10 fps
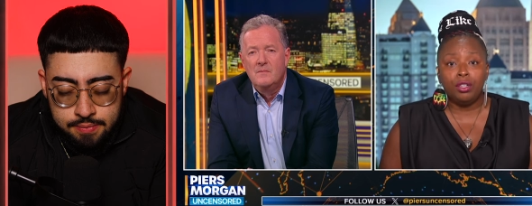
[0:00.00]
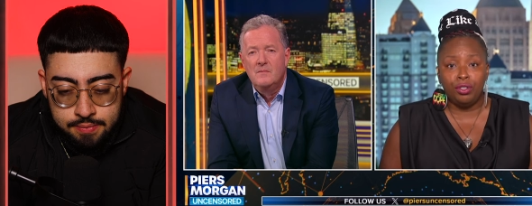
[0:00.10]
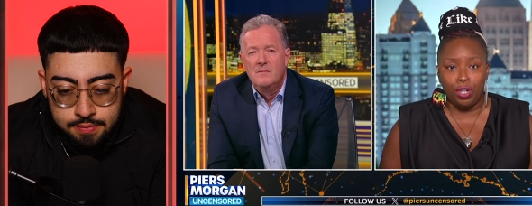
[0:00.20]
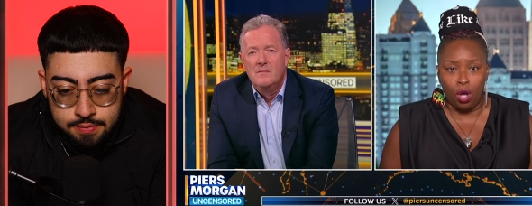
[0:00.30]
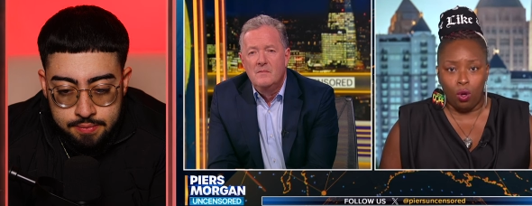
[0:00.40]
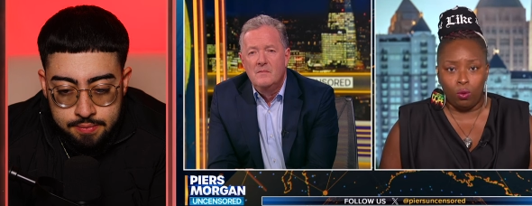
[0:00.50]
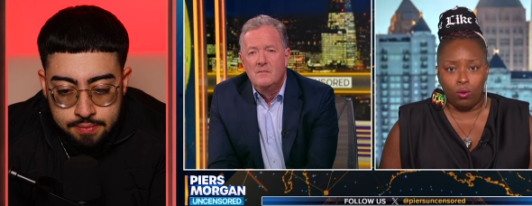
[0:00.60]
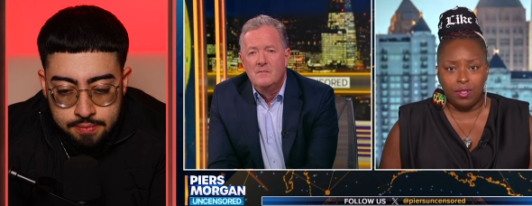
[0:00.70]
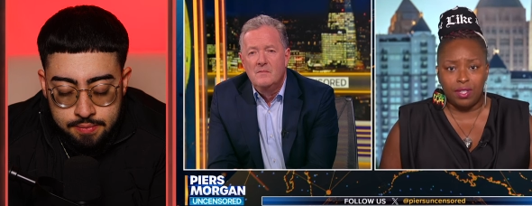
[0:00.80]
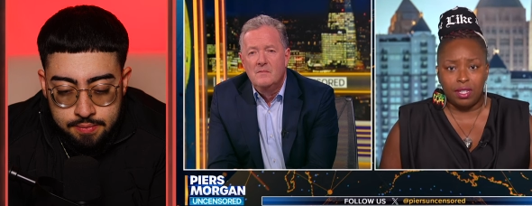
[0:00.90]

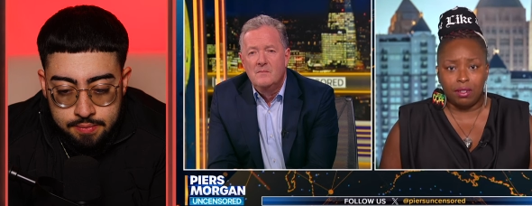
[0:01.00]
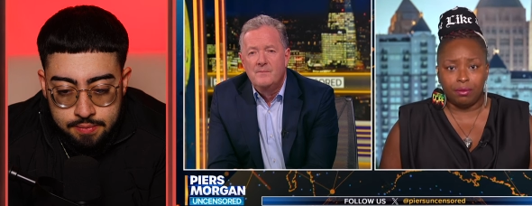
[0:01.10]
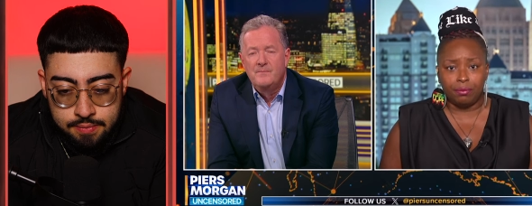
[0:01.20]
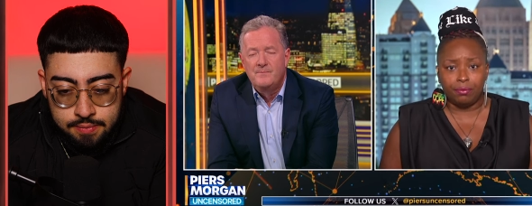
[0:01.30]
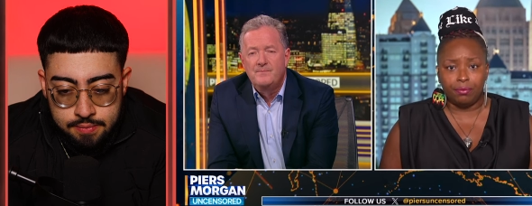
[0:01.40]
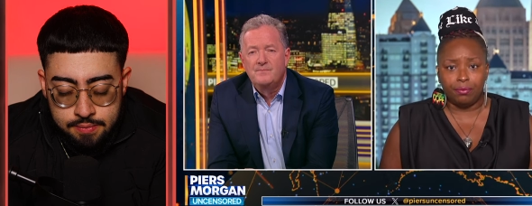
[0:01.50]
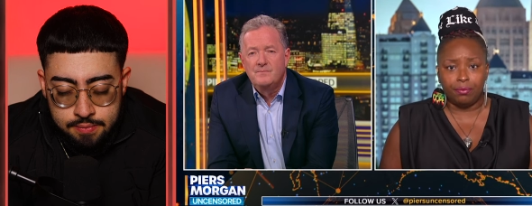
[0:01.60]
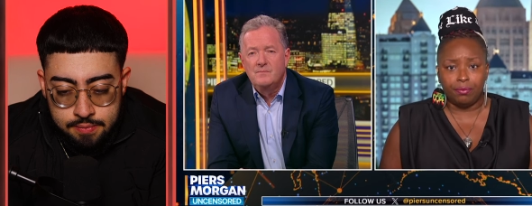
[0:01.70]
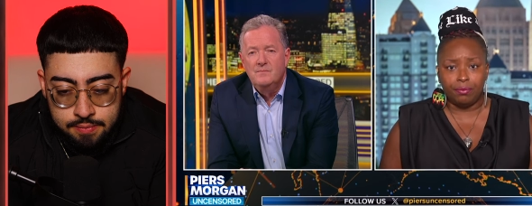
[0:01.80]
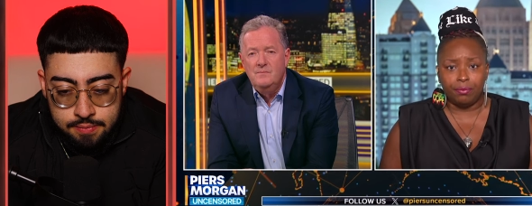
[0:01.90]
Speaker 1: knows.
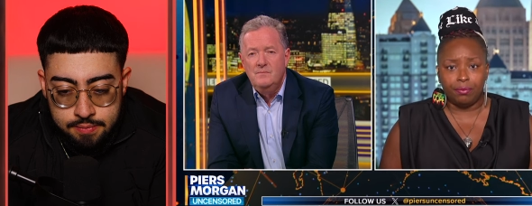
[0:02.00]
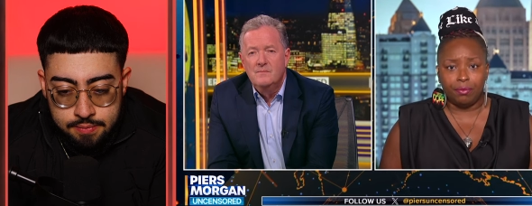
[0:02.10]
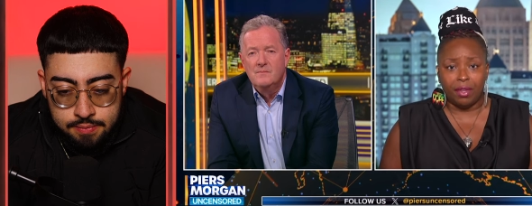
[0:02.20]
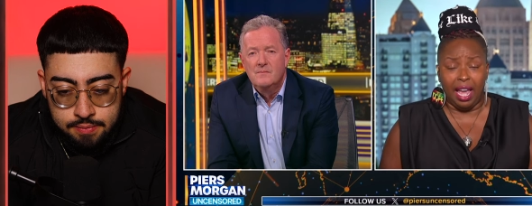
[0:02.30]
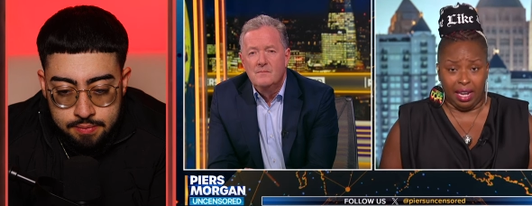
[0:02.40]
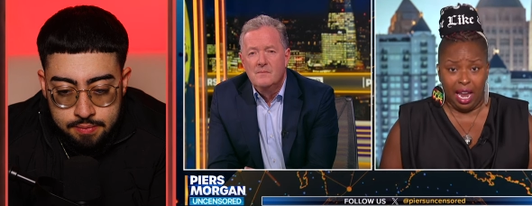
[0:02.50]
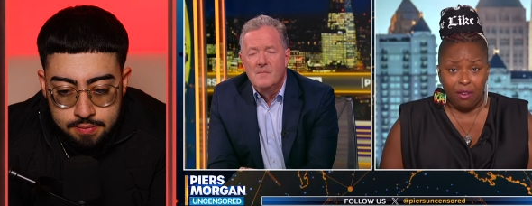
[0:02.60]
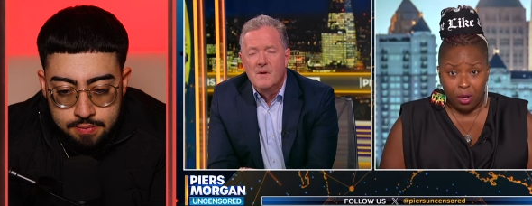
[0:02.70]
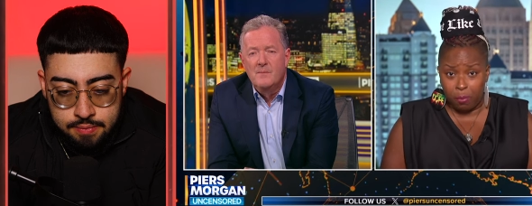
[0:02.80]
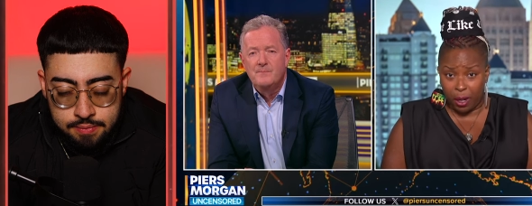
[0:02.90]
And
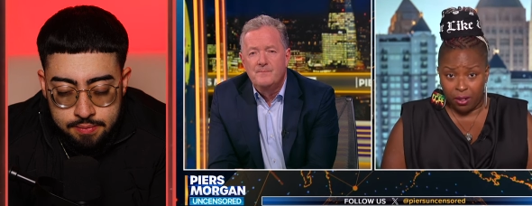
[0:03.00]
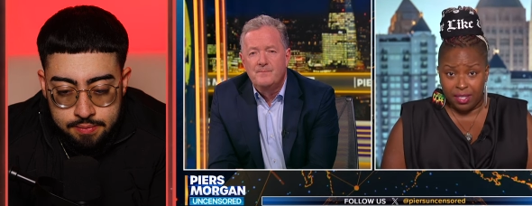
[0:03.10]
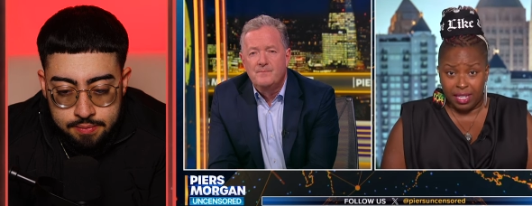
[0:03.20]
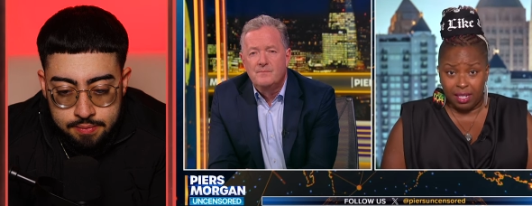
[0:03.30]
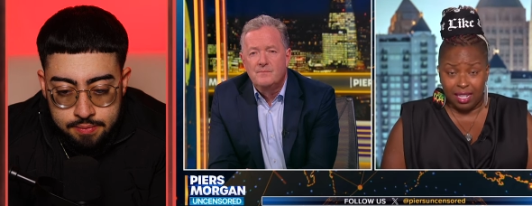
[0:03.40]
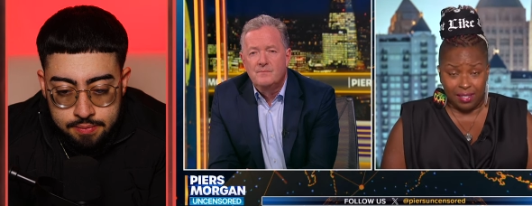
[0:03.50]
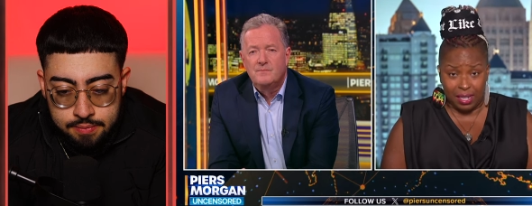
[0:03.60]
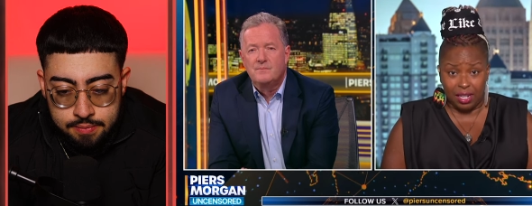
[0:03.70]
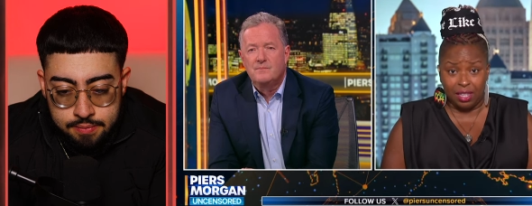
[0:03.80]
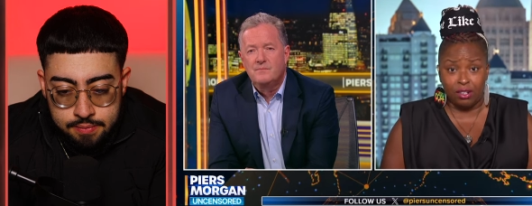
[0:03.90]
every person that's
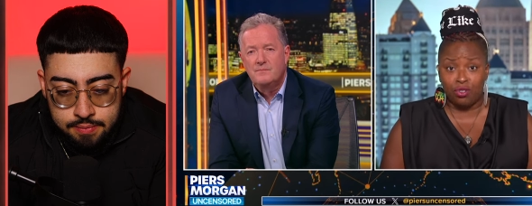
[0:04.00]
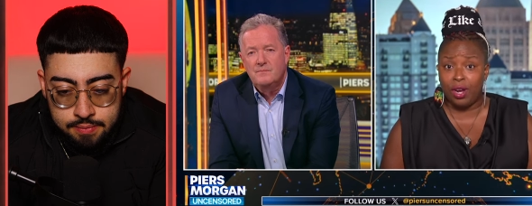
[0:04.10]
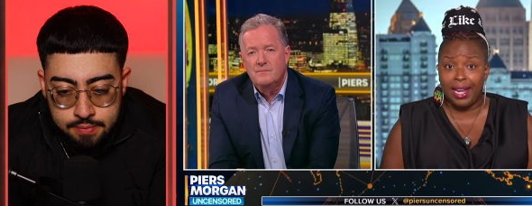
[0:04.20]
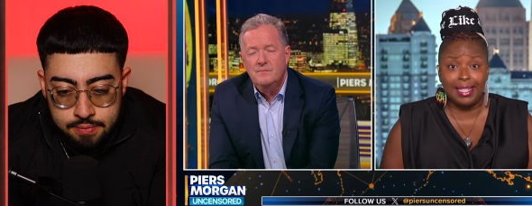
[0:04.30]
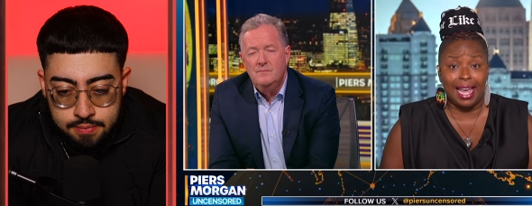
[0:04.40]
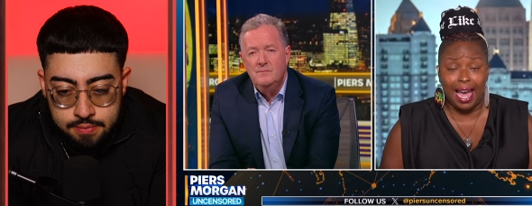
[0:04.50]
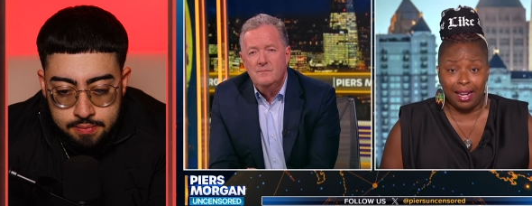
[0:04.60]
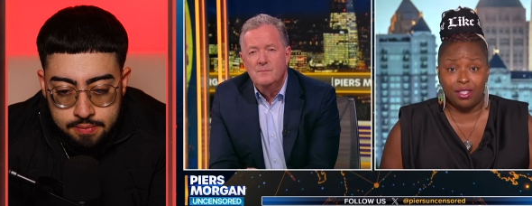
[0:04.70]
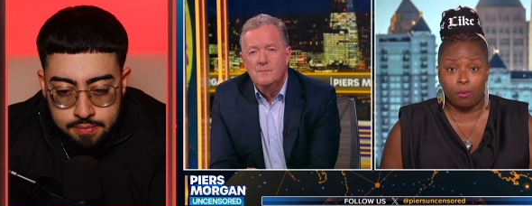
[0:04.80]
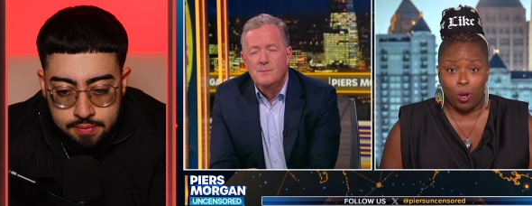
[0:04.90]
sitting there trying to
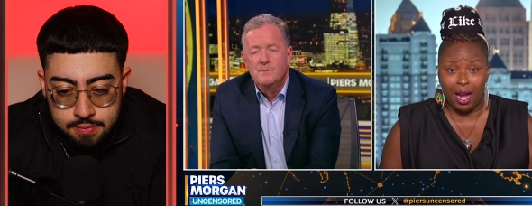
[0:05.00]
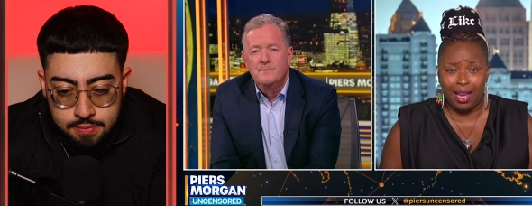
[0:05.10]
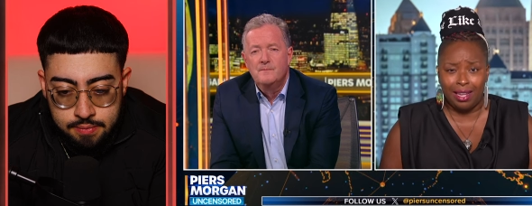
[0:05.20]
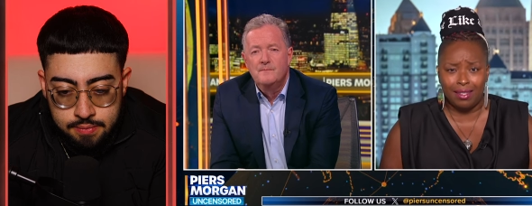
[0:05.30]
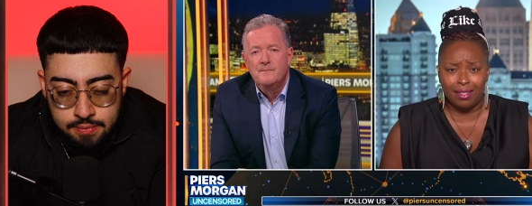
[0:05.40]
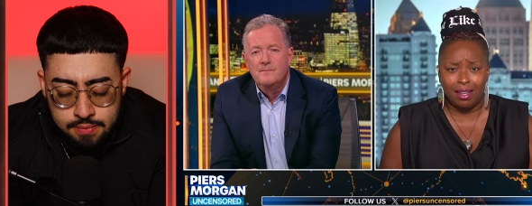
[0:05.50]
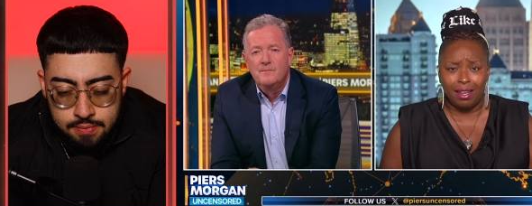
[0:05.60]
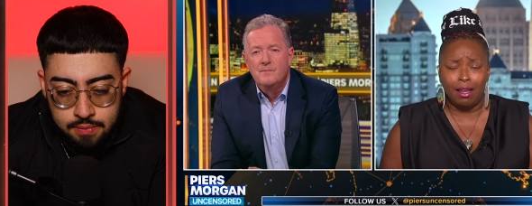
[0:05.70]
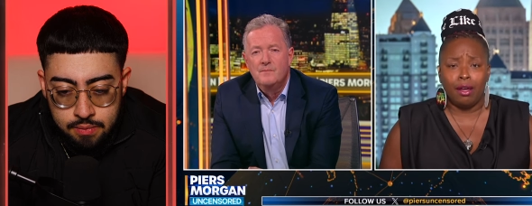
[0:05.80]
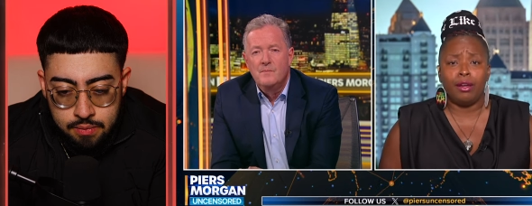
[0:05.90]
act surprised
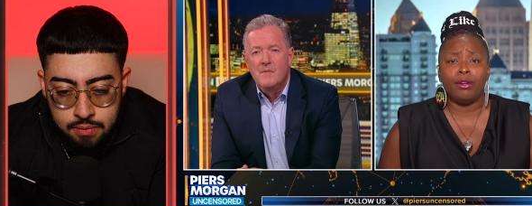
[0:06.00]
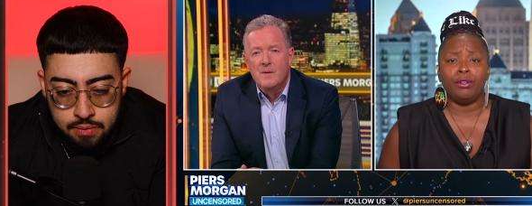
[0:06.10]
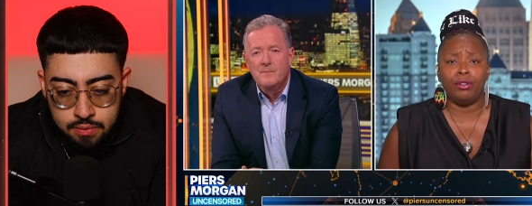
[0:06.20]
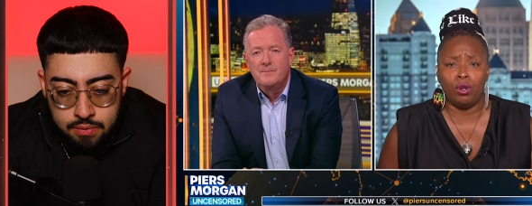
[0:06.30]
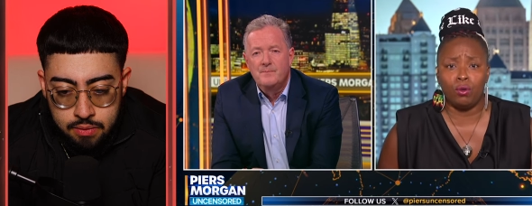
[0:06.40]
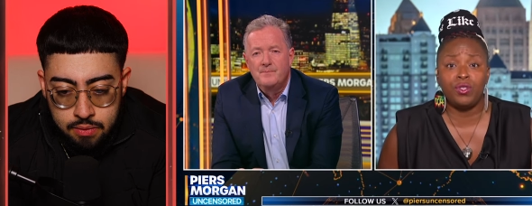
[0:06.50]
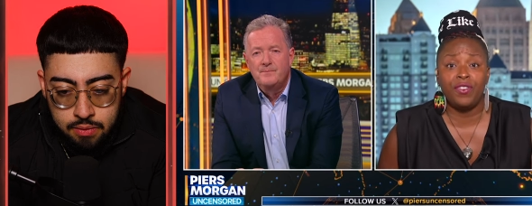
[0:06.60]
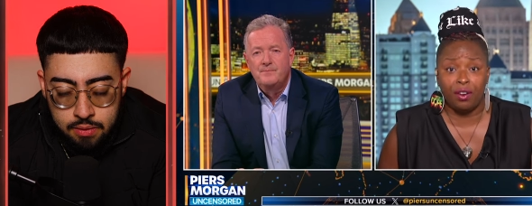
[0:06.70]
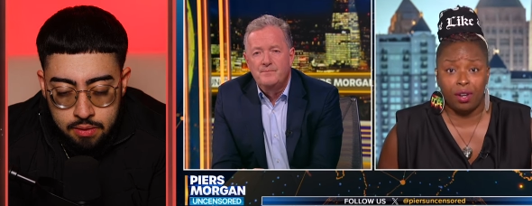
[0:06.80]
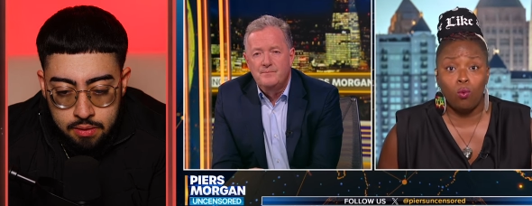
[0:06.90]
knows
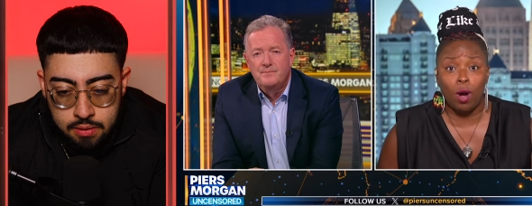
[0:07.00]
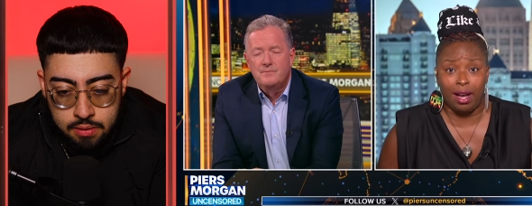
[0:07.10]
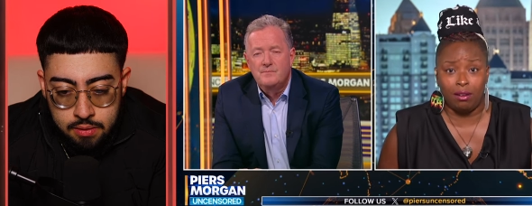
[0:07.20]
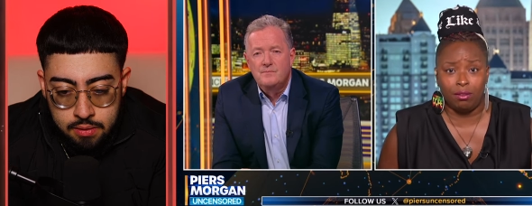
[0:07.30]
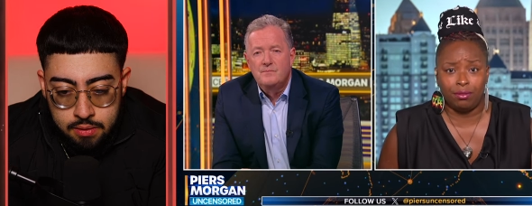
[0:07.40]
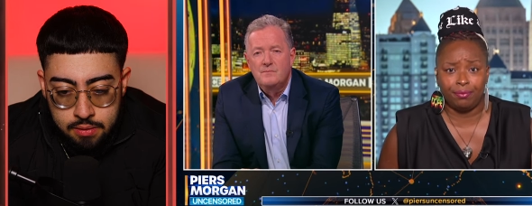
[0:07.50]
very well.